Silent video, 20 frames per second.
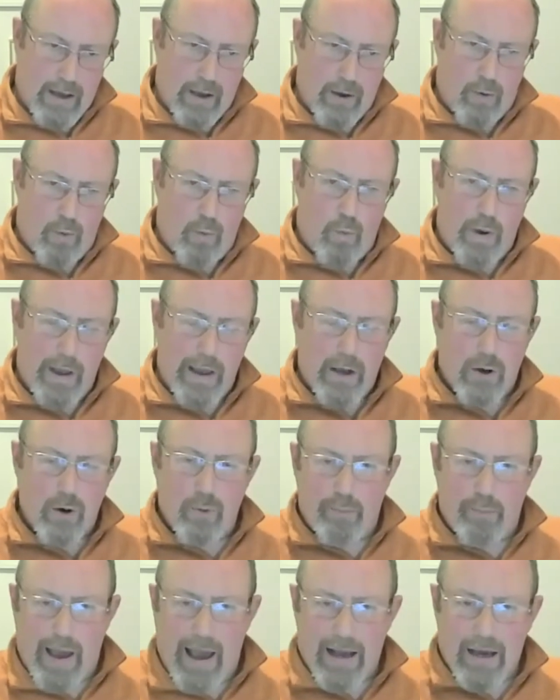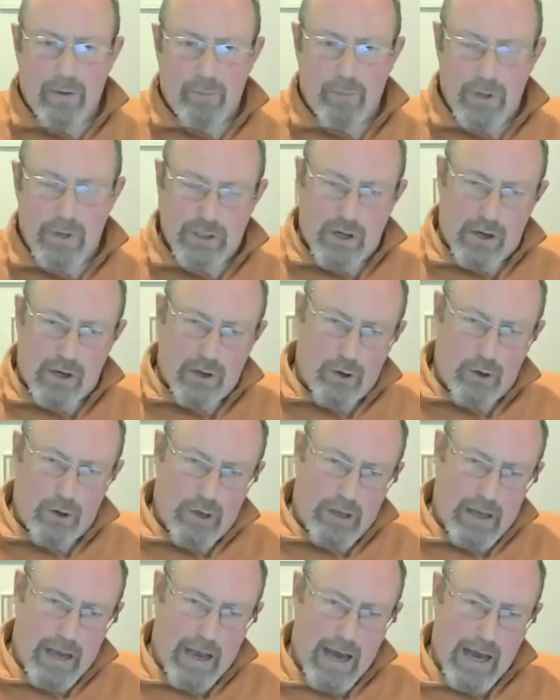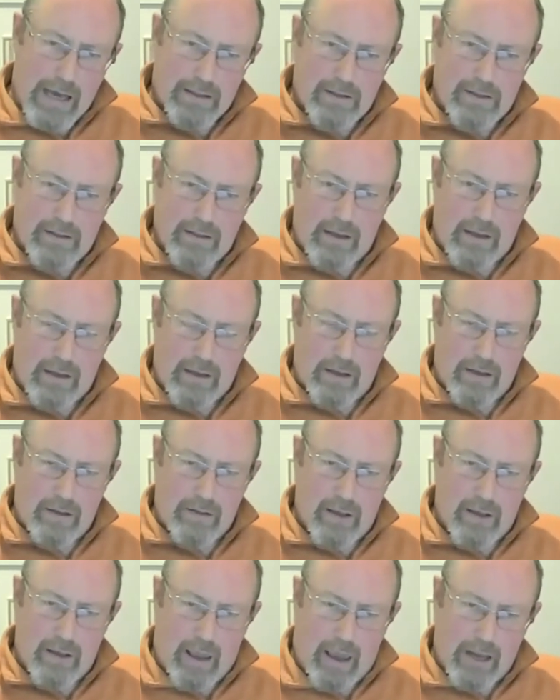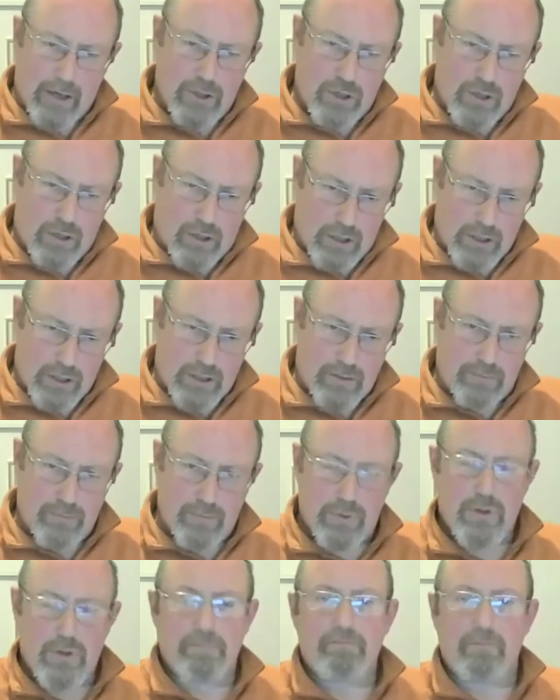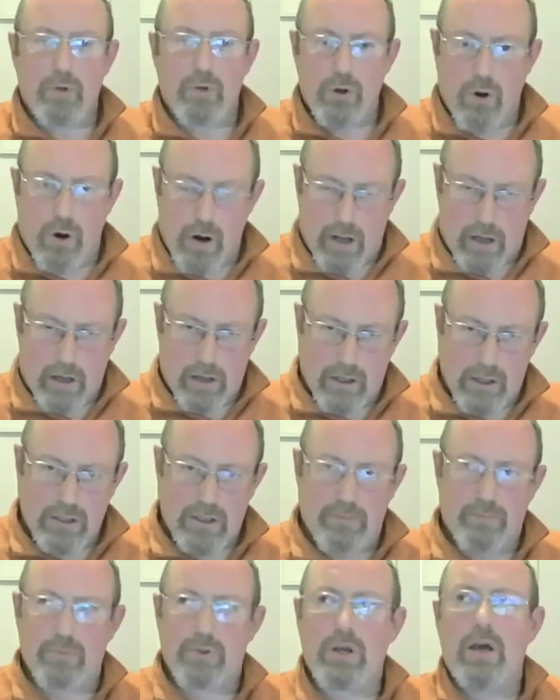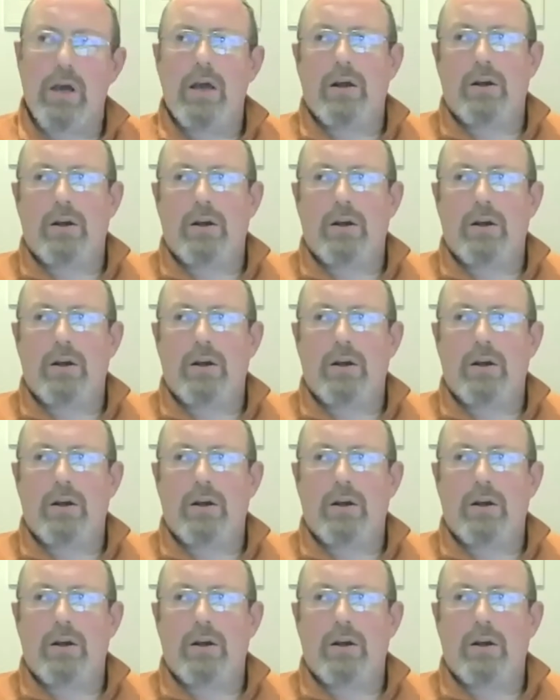we go back and we start looking at the ancient customs, Nordic customs